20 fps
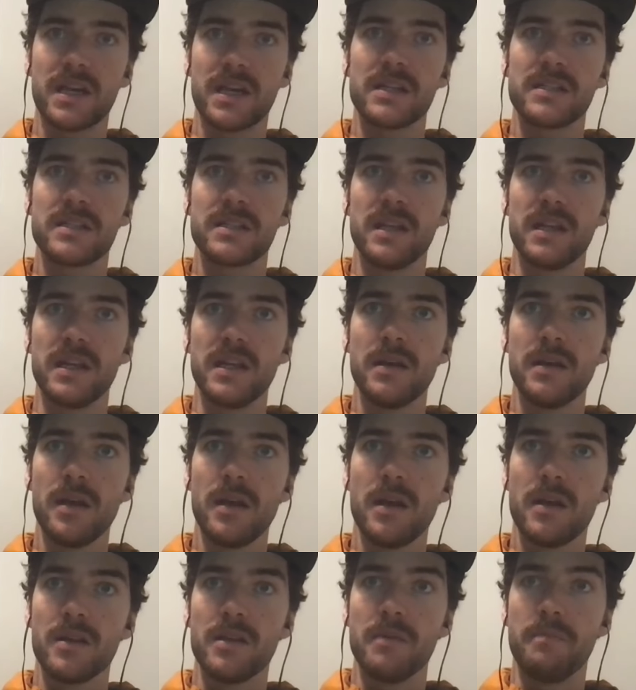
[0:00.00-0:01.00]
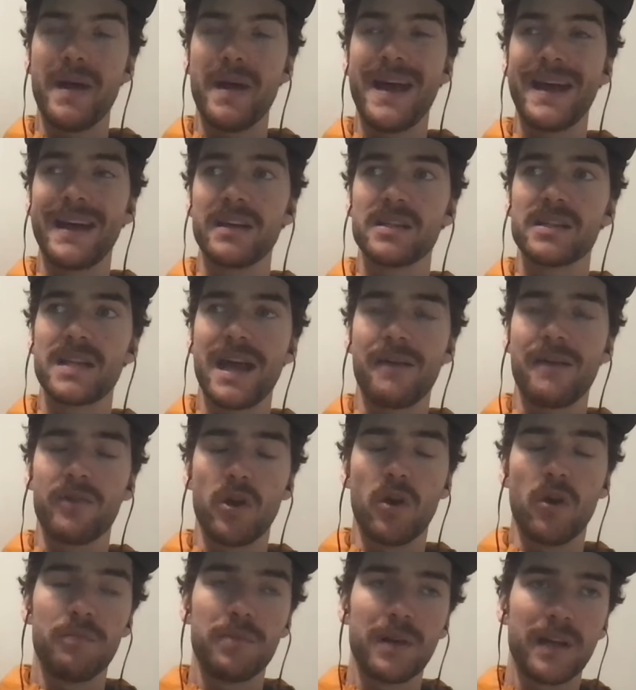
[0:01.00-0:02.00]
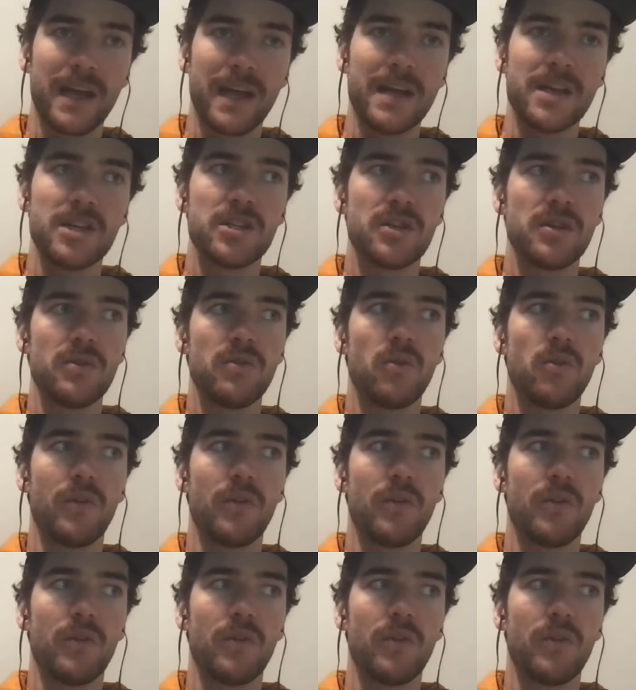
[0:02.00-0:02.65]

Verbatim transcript: custody, the banks have an obligation